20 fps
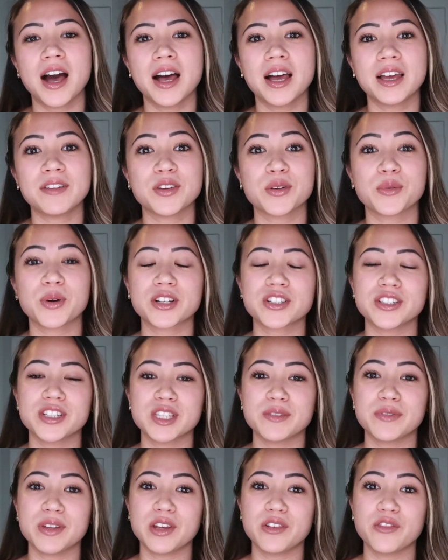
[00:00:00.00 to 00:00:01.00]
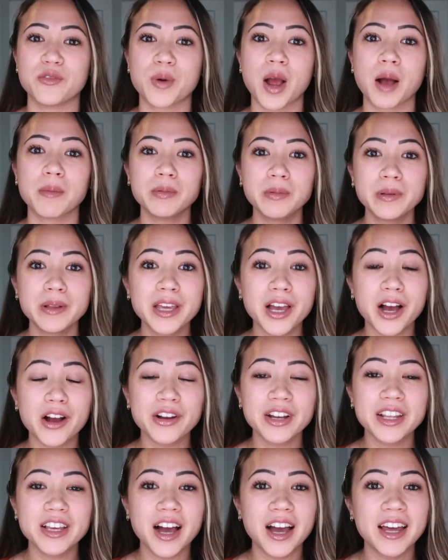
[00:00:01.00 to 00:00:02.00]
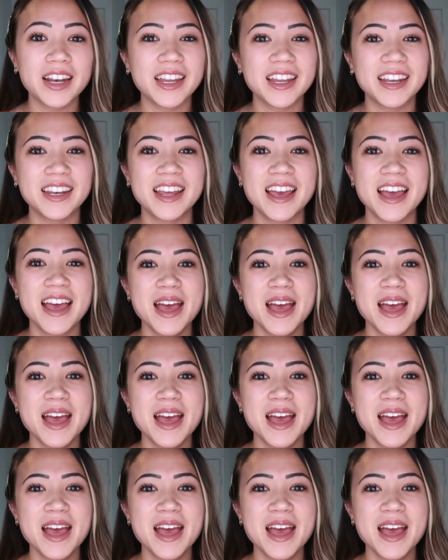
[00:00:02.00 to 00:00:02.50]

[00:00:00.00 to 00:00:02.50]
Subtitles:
if you're watching this video, you've probably already gotten in,